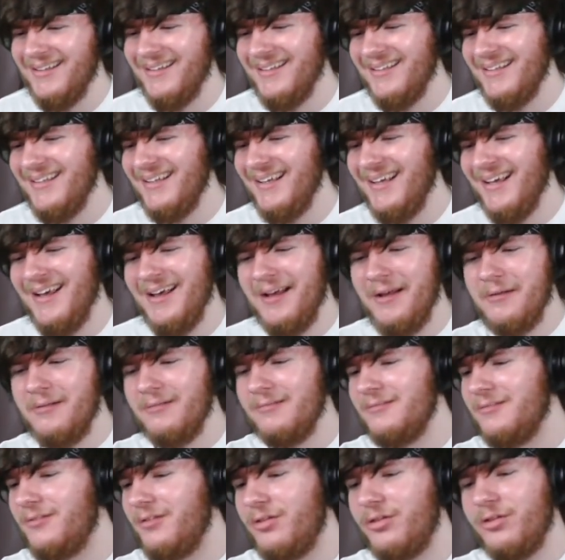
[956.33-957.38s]
but you should
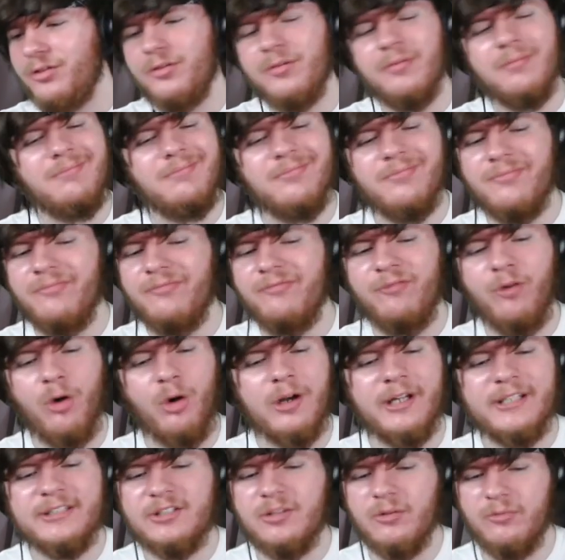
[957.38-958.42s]
be okay.
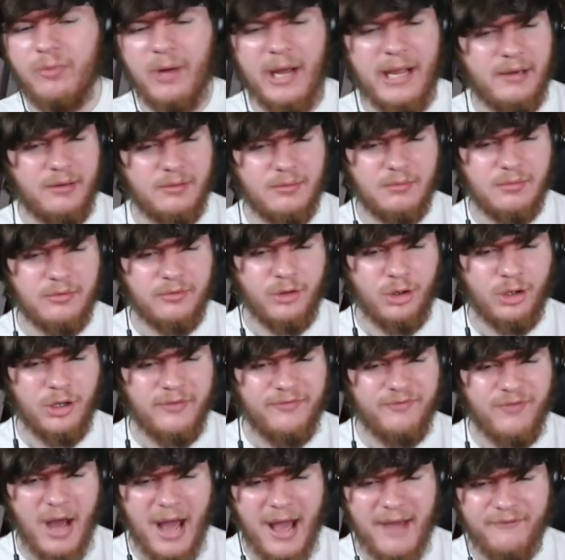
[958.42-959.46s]
forty, just wait,
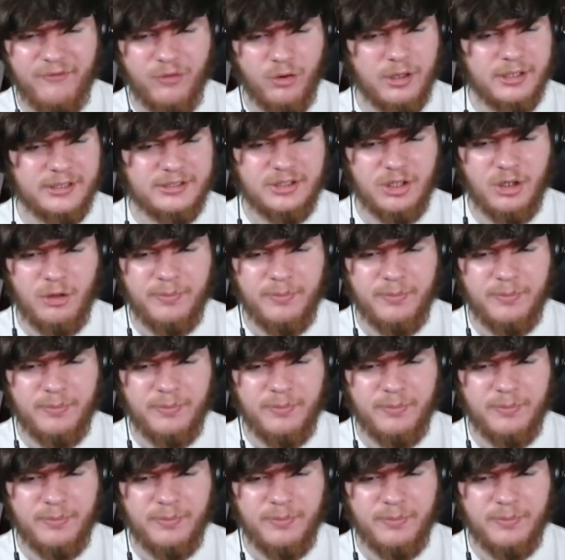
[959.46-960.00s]
thirty-five, forty-two,